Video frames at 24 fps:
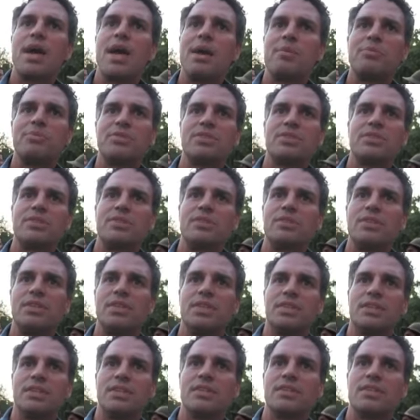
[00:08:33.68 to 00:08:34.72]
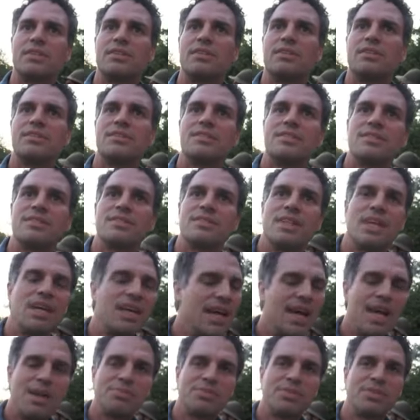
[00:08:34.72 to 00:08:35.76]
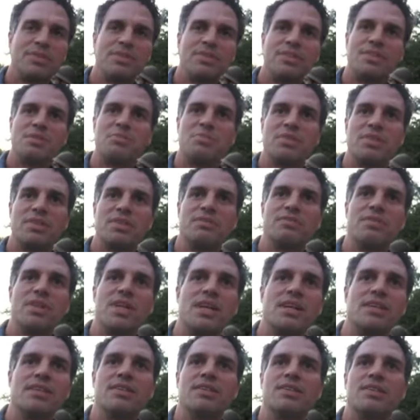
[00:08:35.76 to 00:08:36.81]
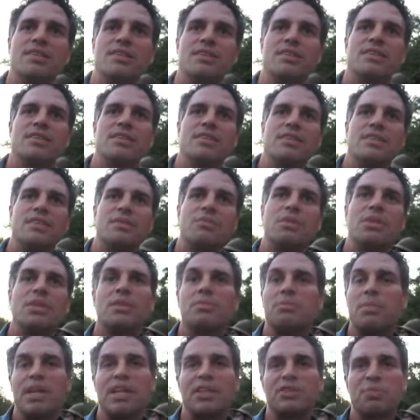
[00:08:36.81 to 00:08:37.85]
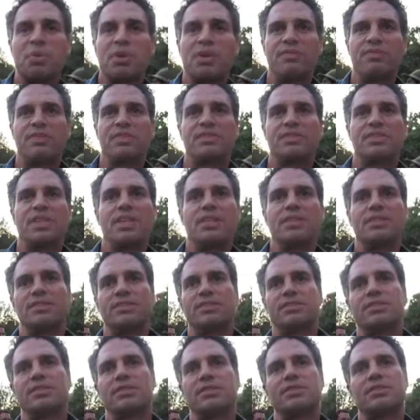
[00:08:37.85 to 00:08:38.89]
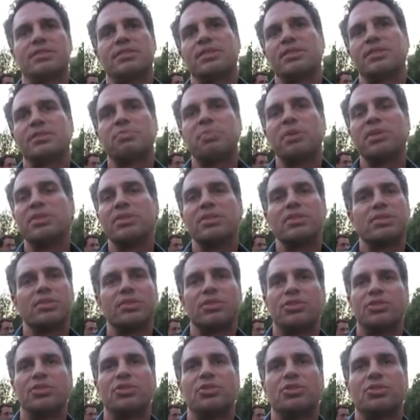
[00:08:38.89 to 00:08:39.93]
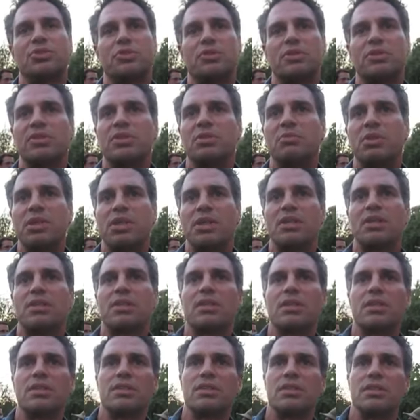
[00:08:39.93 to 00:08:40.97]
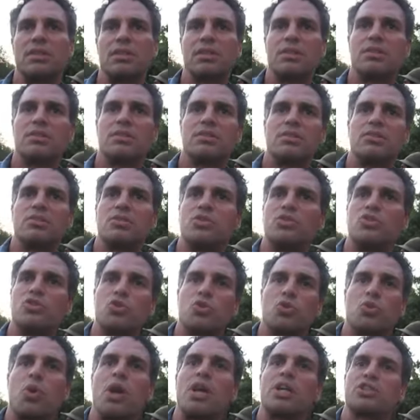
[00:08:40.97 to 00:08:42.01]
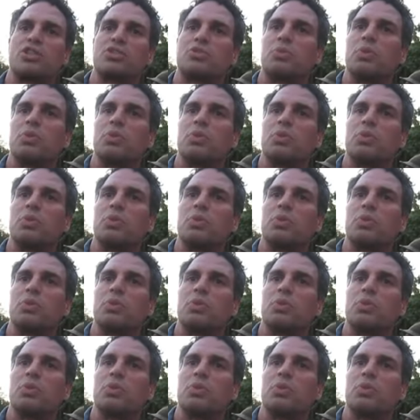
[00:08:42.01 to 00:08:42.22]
Absolutely. I absolutely believe that. I mean, it makes perfect sense. It's business as usual in America. You know, you crush